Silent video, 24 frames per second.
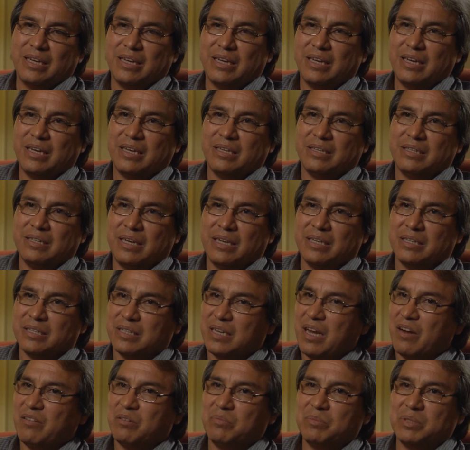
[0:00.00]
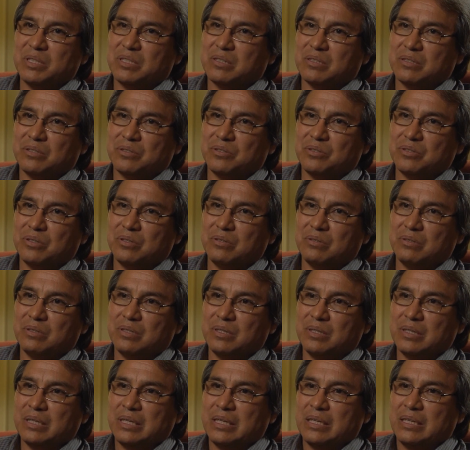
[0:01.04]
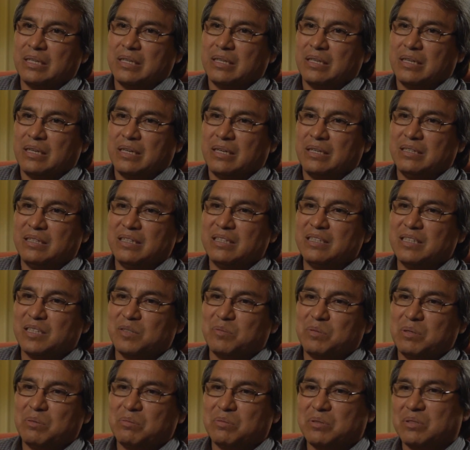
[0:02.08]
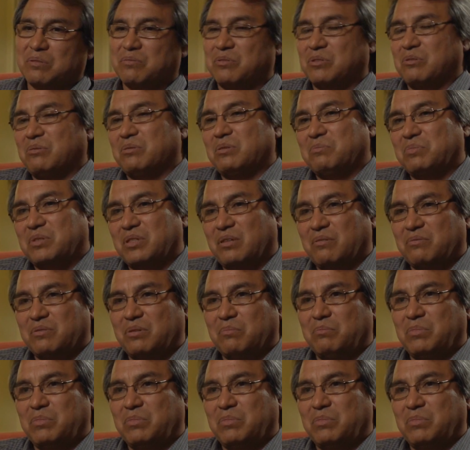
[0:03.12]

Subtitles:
and governments concerned. Indigenous peoples have shown themselves to